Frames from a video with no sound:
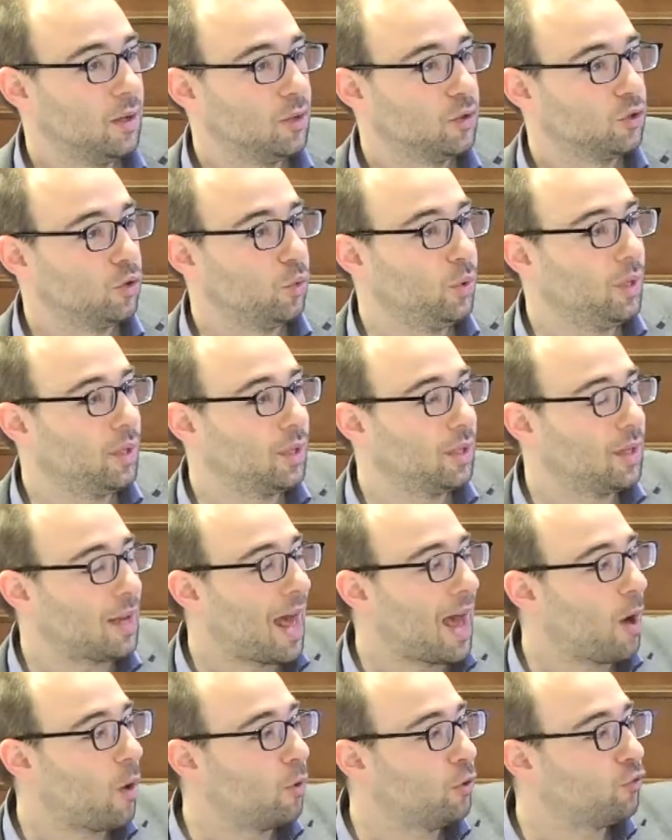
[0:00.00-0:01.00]
So you can
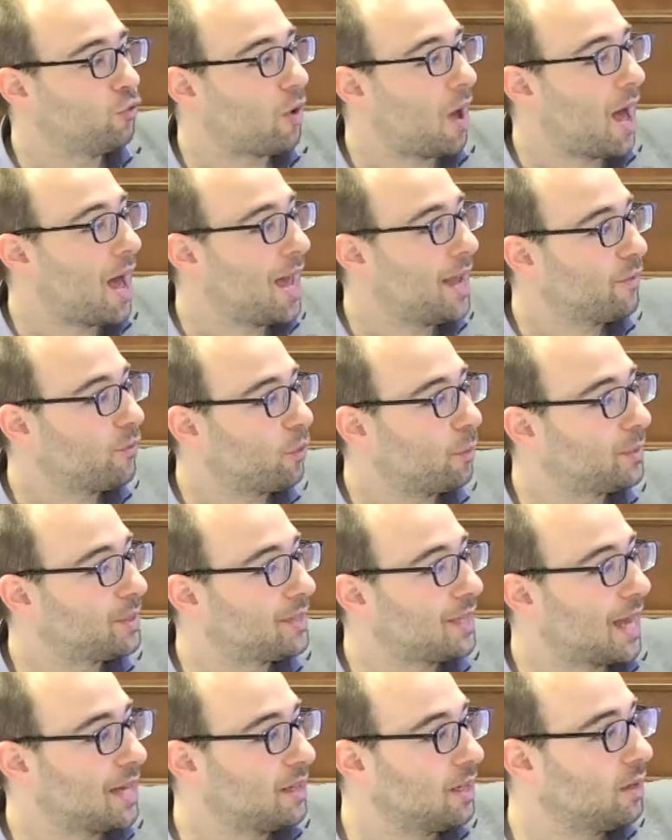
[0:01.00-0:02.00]
now drive from
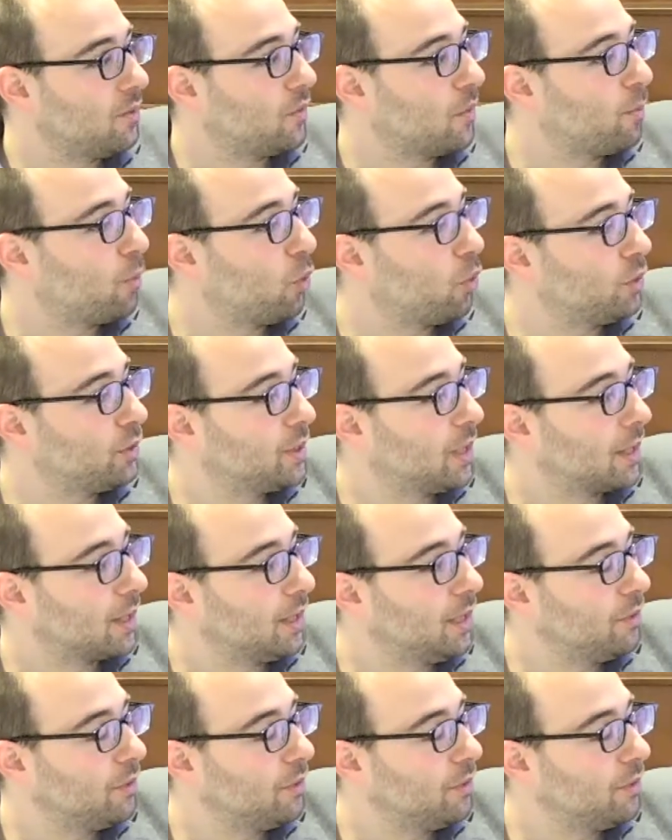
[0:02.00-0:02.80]
Stettin in the Baltic,